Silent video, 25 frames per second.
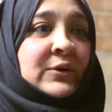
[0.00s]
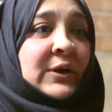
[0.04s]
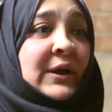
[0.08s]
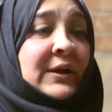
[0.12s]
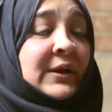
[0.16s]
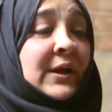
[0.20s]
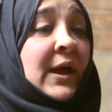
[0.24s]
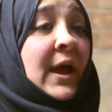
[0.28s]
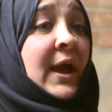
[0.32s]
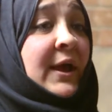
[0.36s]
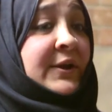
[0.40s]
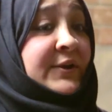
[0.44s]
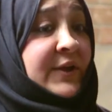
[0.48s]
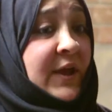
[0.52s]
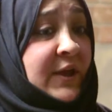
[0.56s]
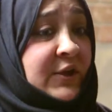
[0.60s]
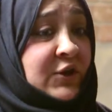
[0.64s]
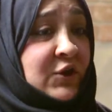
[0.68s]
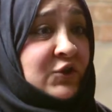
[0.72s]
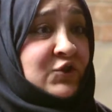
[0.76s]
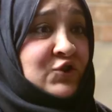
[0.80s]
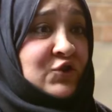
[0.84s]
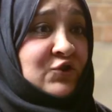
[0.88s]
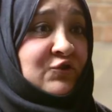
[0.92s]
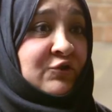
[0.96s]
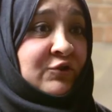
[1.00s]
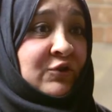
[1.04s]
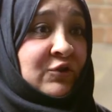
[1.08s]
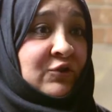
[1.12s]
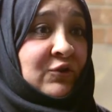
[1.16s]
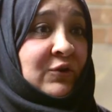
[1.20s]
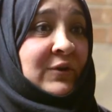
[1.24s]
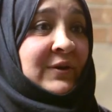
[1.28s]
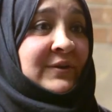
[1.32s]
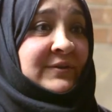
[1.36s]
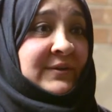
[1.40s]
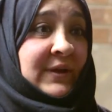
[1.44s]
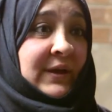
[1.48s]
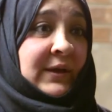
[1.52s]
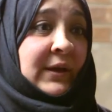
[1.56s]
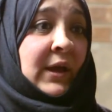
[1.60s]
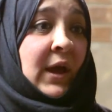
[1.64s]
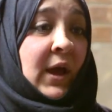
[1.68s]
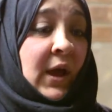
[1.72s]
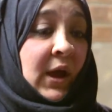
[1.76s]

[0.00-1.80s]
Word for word: and take your children along and say,